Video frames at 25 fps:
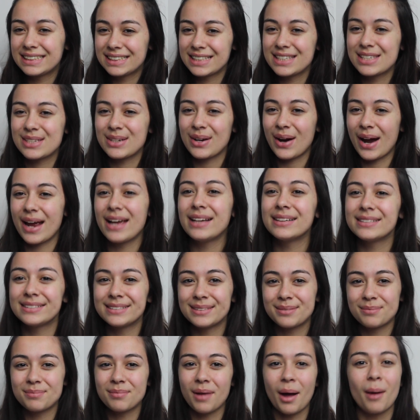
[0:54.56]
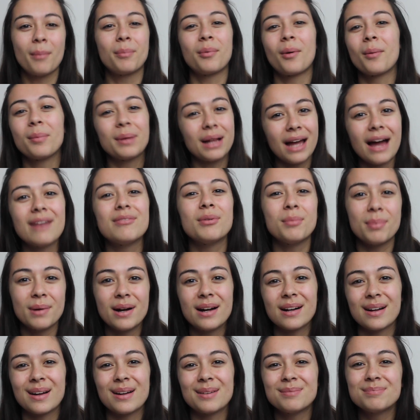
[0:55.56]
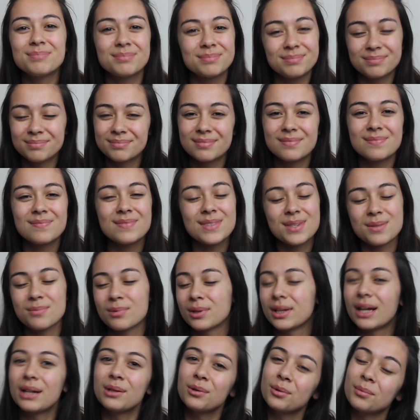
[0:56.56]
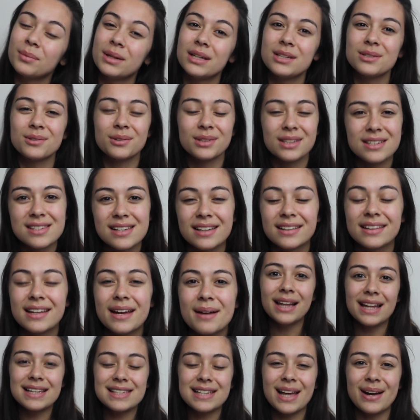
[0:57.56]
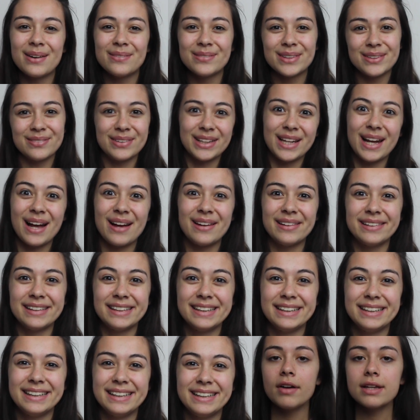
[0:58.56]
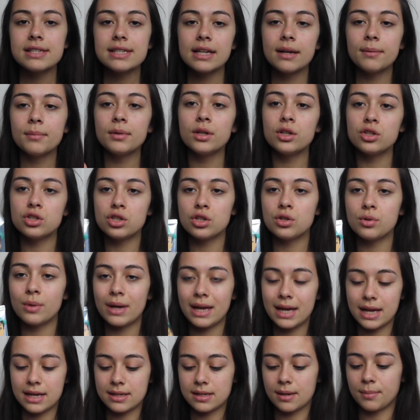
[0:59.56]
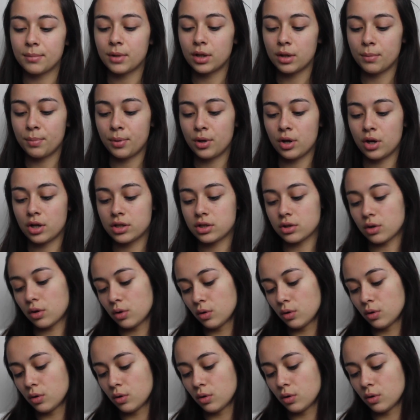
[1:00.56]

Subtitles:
it's great. I'll probably have a burger. That's what I normally do on a Sunday. Let's get on with the video. First thing I'm going to do is I'm going to put